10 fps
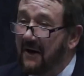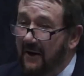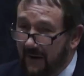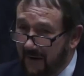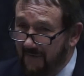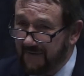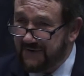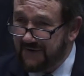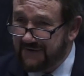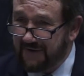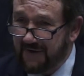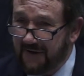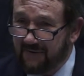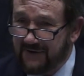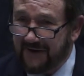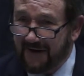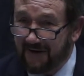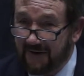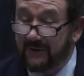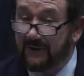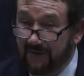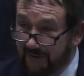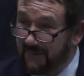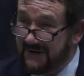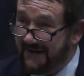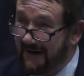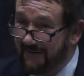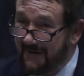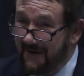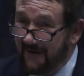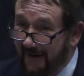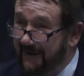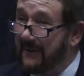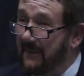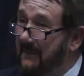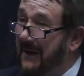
all officers of the Irish Kennel Club, including myself. I got my